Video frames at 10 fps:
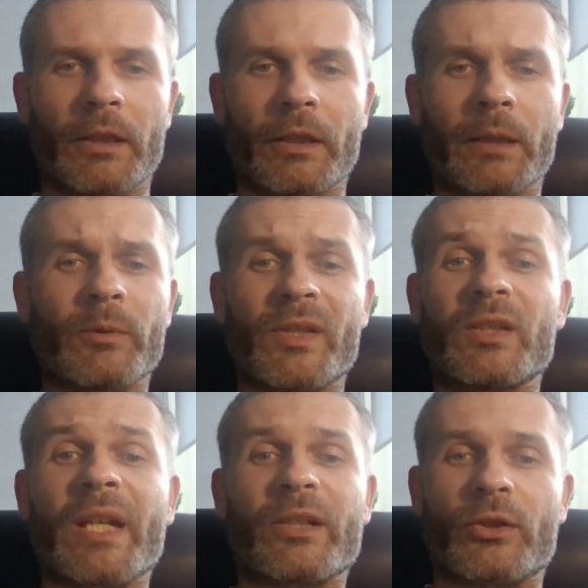It was
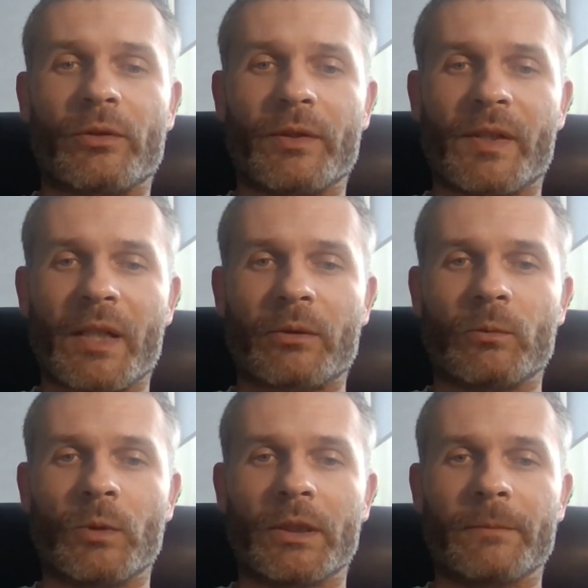attached to the
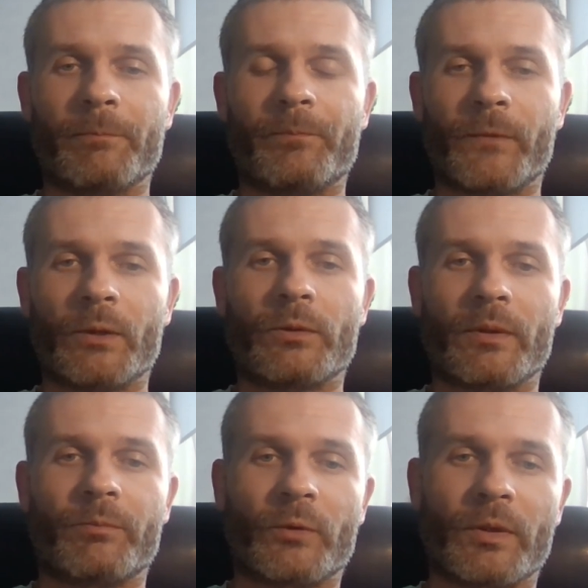second one, to
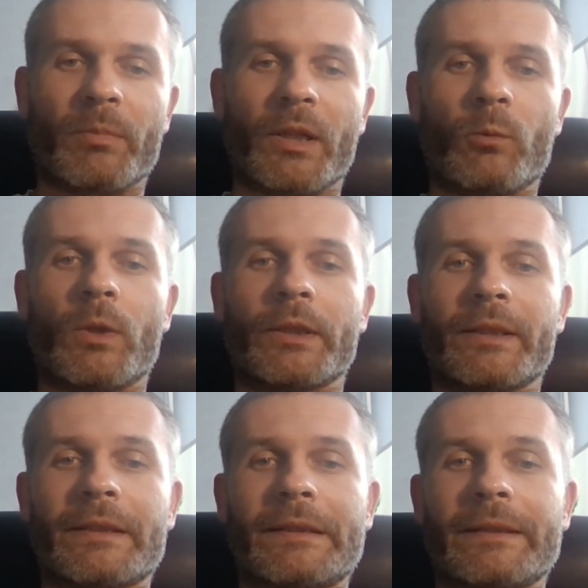the bigger one,
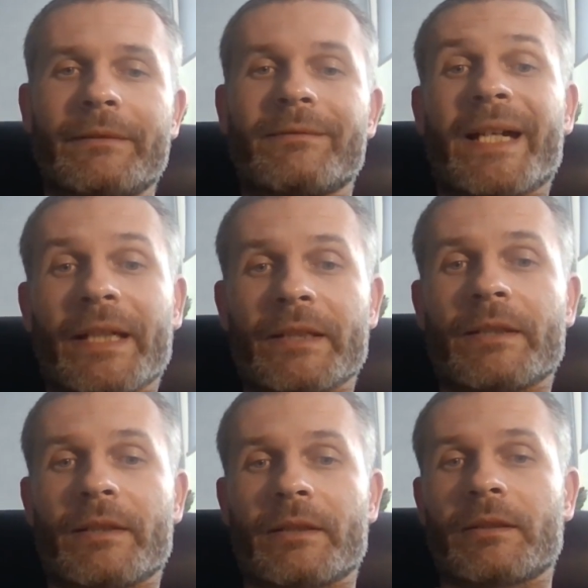right
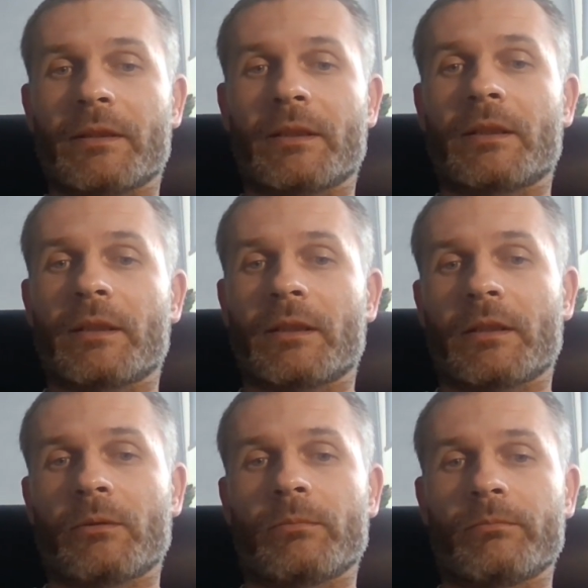
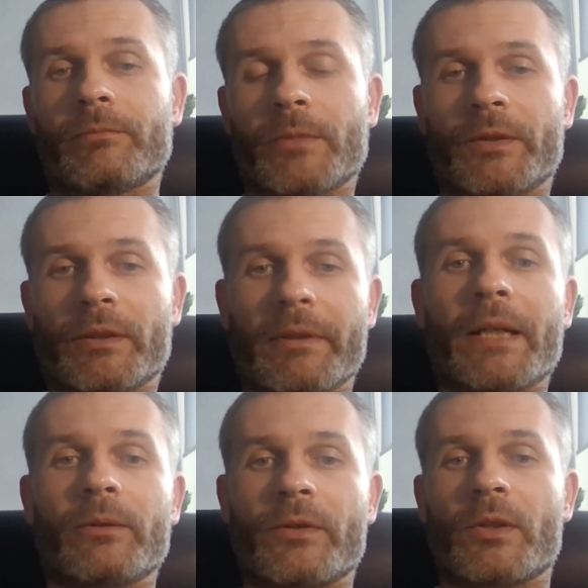on the
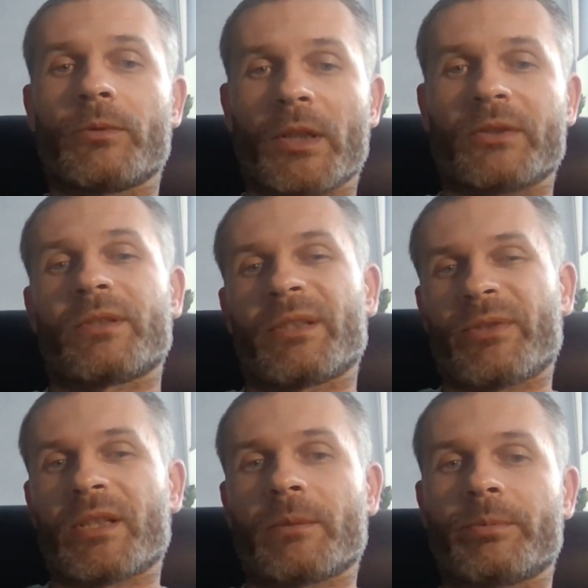ground, so not to lift
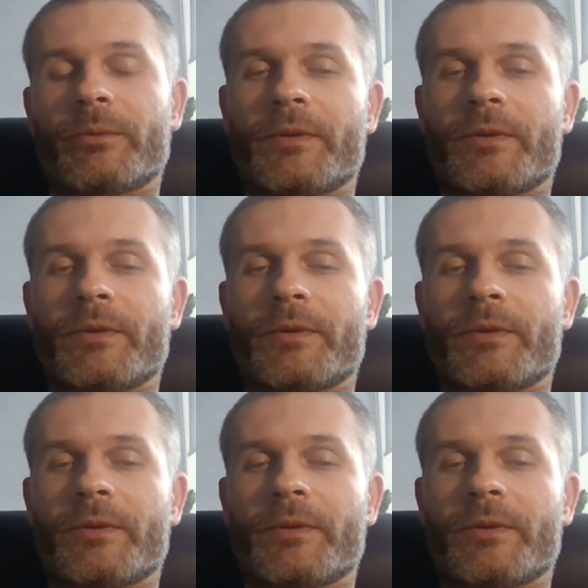it up.